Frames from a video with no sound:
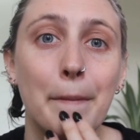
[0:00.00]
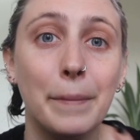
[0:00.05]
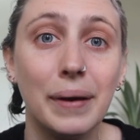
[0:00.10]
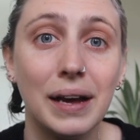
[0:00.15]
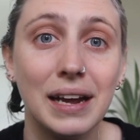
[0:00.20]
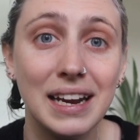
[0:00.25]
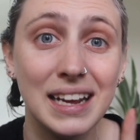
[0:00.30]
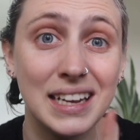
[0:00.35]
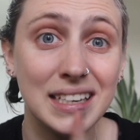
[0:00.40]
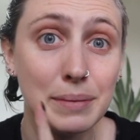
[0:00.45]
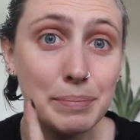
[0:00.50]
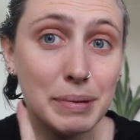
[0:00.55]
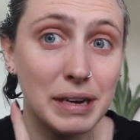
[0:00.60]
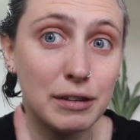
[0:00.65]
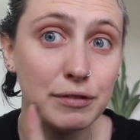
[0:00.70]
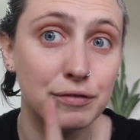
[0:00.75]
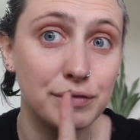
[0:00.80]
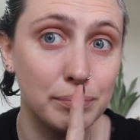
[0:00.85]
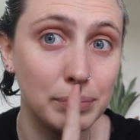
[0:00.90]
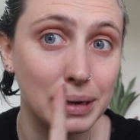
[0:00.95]
But it's a bit
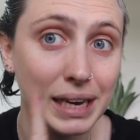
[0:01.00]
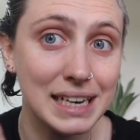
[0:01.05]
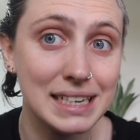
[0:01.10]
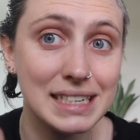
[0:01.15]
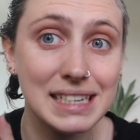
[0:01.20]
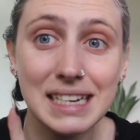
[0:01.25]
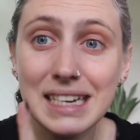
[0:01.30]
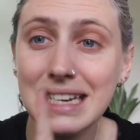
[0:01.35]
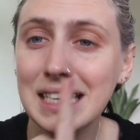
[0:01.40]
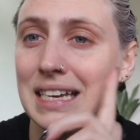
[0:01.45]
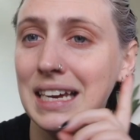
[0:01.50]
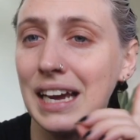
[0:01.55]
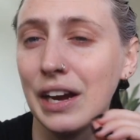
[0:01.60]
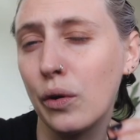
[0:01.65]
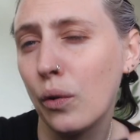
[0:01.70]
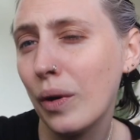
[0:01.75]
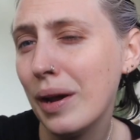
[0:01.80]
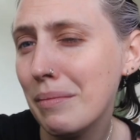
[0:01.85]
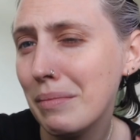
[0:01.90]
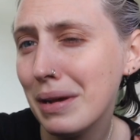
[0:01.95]
of planty
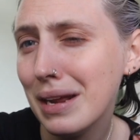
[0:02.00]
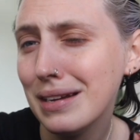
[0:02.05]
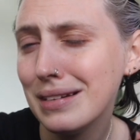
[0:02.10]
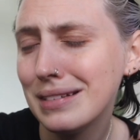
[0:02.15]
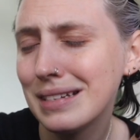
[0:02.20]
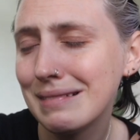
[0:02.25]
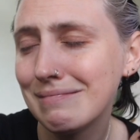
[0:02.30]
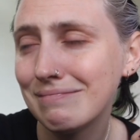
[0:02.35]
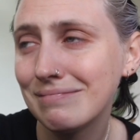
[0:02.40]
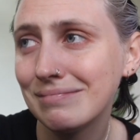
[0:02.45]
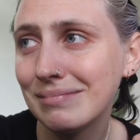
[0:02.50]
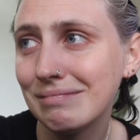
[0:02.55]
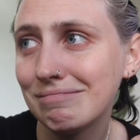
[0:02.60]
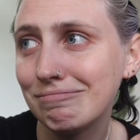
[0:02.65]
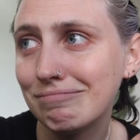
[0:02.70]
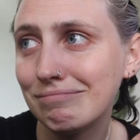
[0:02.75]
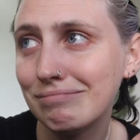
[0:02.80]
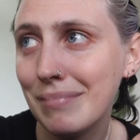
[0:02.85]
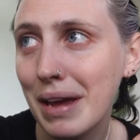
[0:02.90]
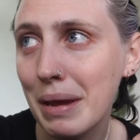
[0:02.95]
equipment,
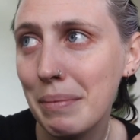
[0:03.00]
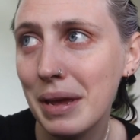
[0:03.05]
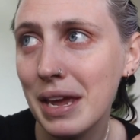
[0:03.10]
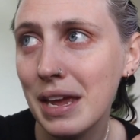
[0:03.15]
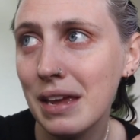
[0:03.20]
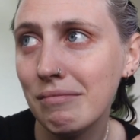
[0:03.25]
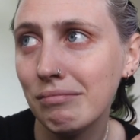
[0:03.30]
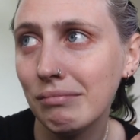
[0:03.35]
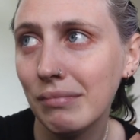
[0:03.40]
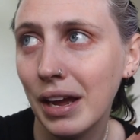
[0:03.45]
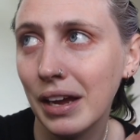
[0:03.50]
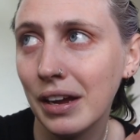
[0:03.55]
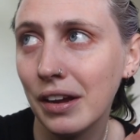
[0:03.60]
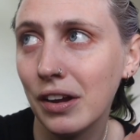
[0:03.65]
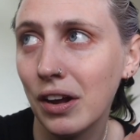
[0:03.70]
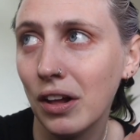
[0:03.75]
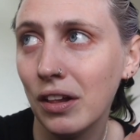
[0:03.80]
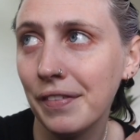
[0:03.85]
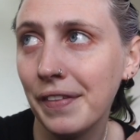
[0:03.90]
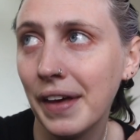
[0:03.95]
maybe I could
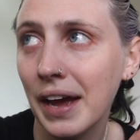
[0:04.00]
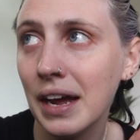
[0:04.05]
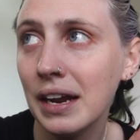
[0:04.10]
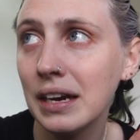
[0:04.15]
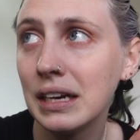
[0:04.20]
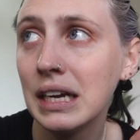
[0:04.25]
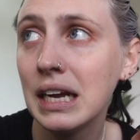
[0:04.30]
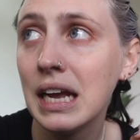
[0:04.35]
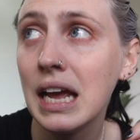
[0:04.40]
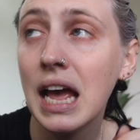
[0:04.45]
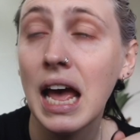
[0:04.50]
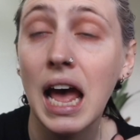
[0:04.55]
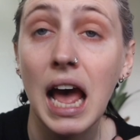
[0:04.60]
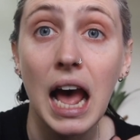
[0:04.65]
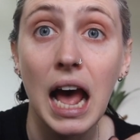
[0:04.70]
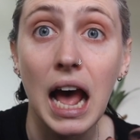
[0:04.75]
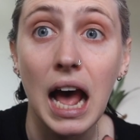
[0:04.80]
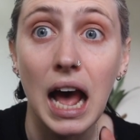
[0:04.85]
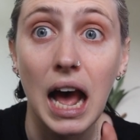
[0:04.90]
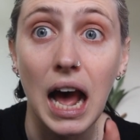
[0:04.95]
call it that.
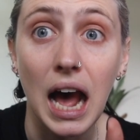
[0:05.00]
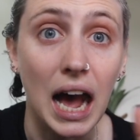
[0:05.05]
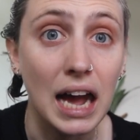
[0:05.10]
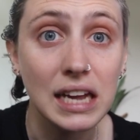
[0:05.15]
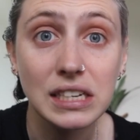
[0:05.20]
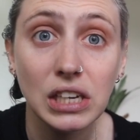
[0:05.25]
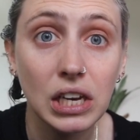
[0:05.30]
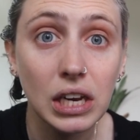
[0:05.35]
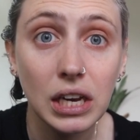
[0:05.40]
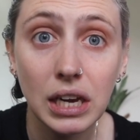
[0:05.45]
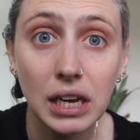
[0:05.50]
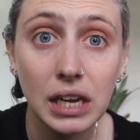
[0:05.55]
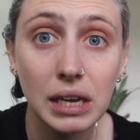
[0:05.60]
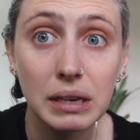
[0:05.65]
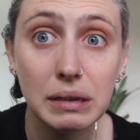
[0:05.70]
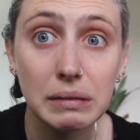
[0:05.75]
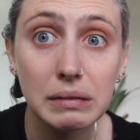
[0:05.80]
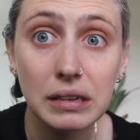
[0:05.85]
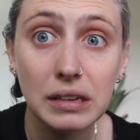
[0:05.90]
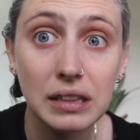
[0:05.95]
I
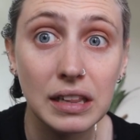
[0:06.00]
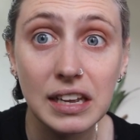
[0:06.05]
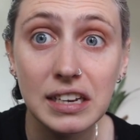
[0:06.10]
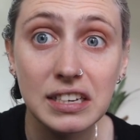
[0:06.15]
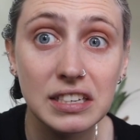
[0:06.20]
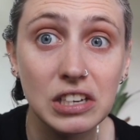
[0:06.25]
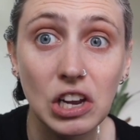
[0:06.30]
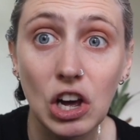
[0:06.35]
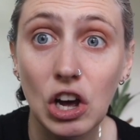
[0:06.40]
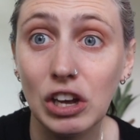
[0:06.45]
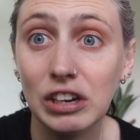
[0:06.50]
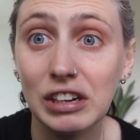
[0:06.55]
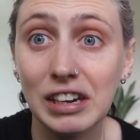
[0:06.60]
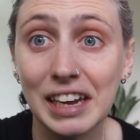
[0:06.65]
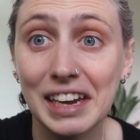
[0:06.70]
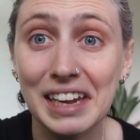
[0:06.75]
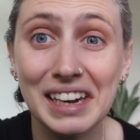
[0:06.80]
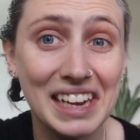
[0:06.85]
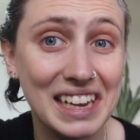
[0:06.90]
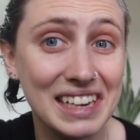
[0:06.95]
saw this on
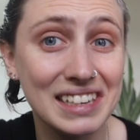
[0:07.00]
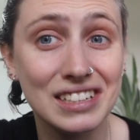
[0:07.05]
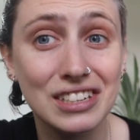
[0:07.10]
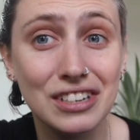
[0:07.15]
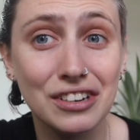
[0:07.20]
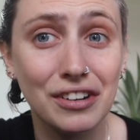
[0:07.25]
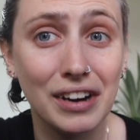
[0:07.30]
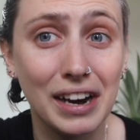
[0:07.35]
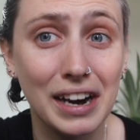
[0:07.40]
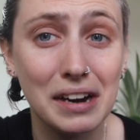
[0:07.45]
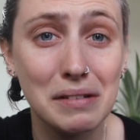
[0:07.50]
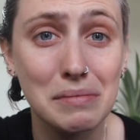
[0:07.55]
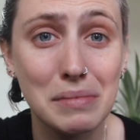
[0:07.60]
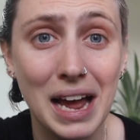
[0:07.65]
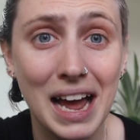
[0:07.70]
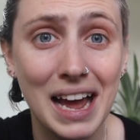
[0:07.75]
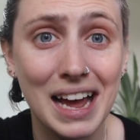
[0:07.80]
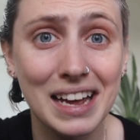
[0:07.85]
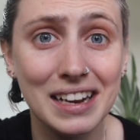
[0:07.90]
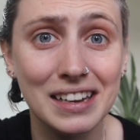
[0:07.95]
like an Instagram
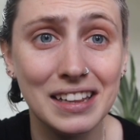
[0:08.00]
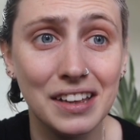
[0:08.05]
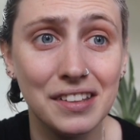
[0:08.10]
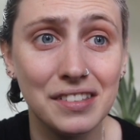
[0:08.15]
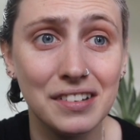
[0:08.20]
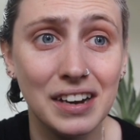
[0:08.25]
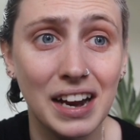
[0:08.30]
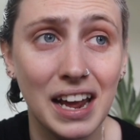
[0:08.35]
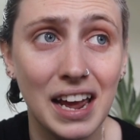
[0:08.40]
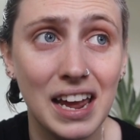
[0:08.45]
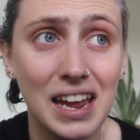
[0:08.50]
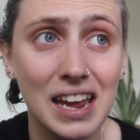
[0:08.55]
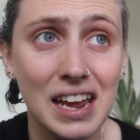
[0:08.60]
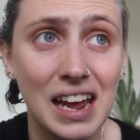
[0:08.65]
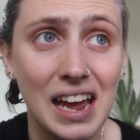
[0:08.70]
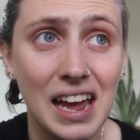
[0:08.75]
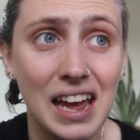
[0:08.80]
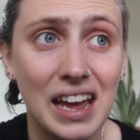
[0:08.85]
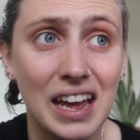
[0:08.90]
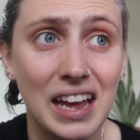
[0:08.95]
ad the other day
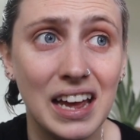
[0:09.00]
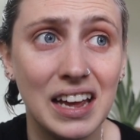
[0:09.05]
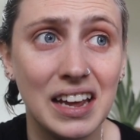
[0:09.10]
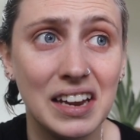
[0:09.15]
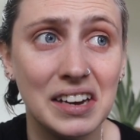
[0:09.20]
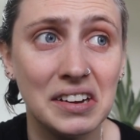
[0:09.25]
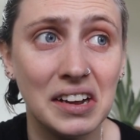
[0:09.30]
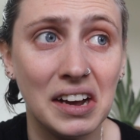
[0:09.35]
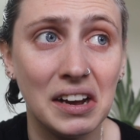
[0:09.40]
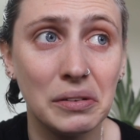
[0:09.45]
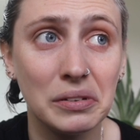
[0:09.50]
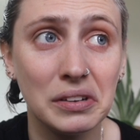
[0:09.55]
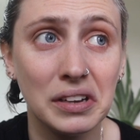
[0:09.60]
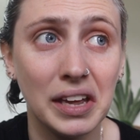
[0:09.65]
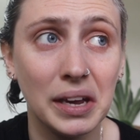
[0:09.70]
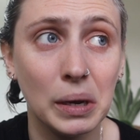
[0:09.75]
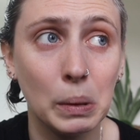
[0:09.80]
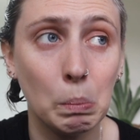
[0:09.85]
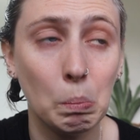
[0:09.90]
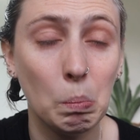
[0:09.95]
and I was
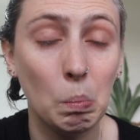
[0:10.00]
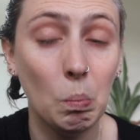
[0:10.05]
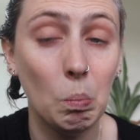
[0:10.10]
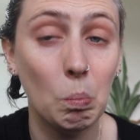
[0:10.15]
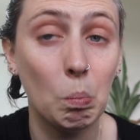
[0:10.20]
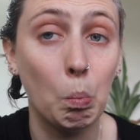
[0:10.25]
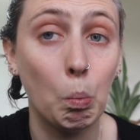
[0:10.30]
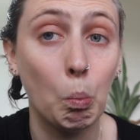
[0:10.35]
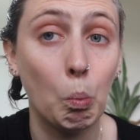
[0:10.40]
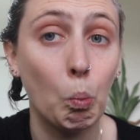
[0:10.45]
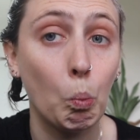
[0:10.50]
like, hmm,